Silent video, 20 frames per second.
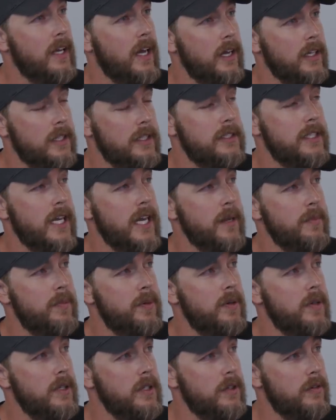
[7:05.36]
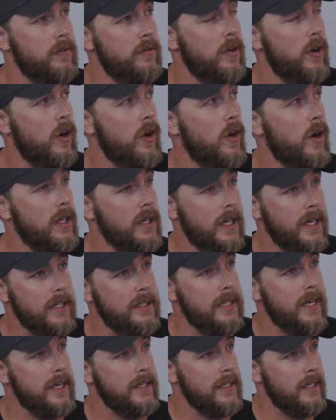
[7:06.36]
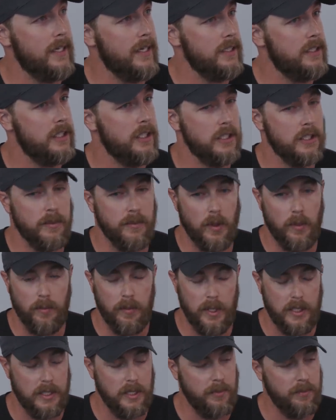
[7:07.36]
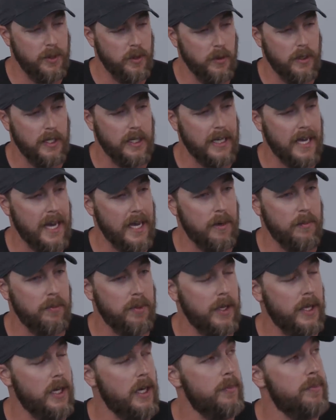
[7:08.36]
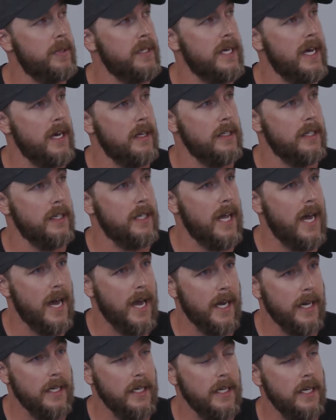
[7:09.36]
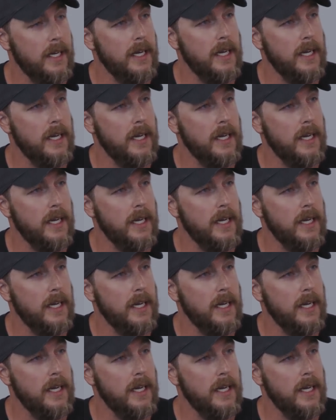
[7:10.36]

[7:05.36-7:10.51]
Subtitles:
On the tape in the fall, I like the athleticism of his ability to kind of play up and down the line.